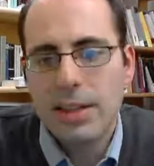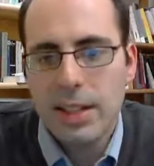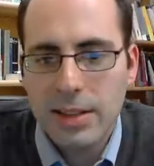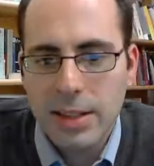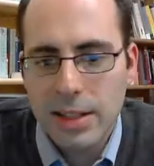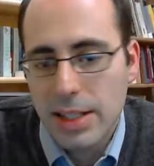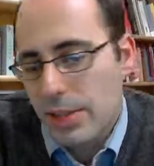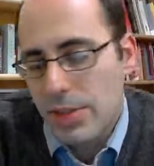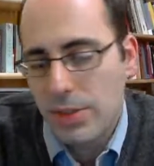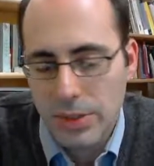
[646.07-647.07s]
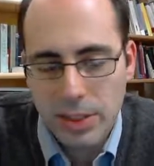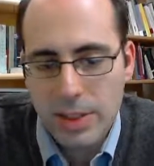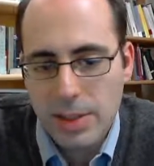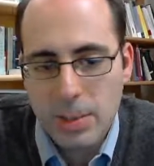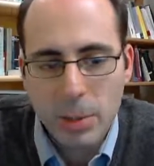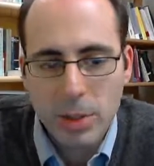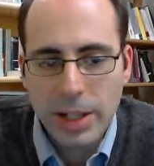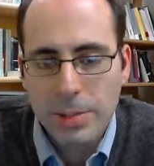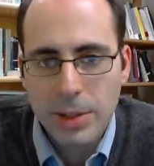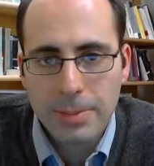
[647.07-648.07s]
then that is certainly an acceptable
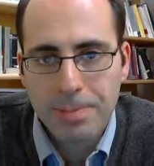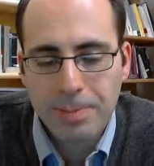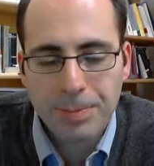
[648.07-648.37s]
option.